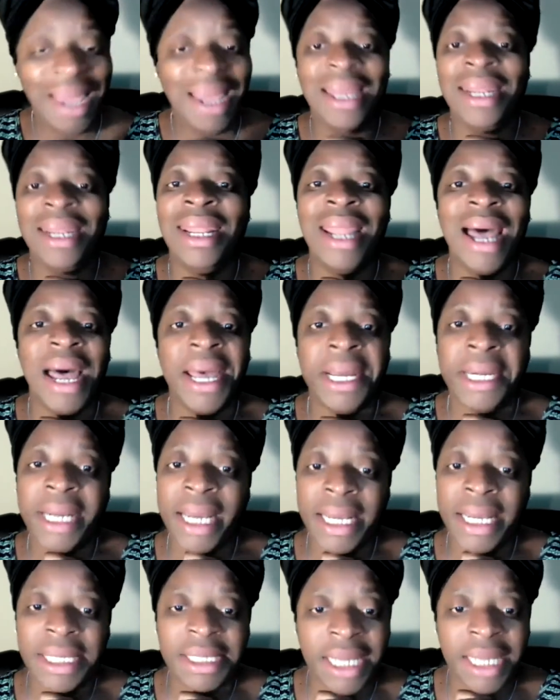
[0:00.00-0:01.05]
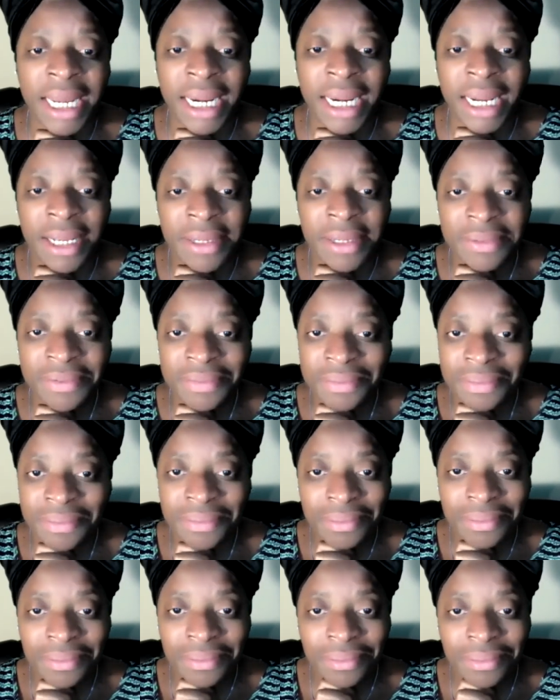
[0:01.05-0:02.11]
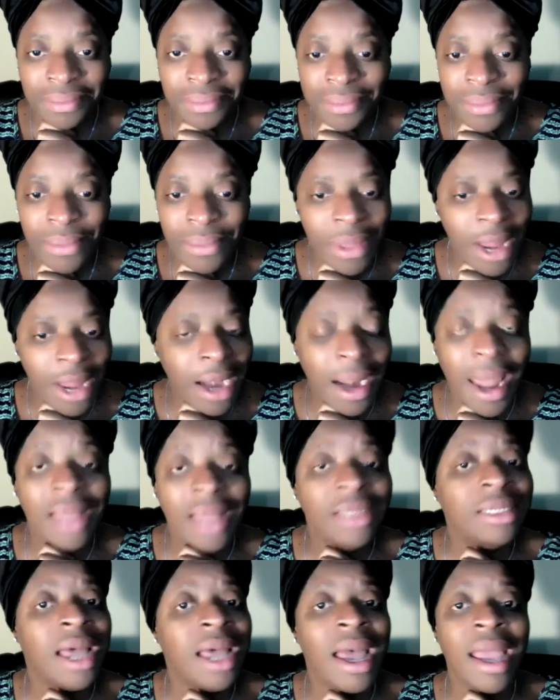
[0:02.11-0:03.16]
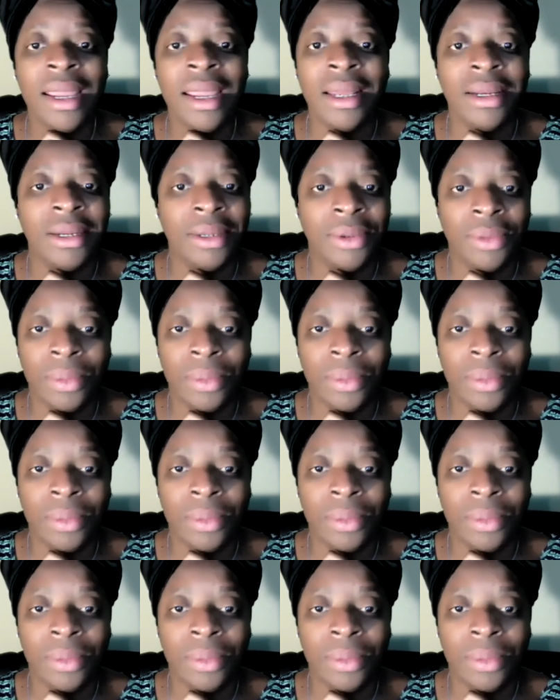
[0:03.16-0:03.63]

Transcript: Not us, honey. Not Zion.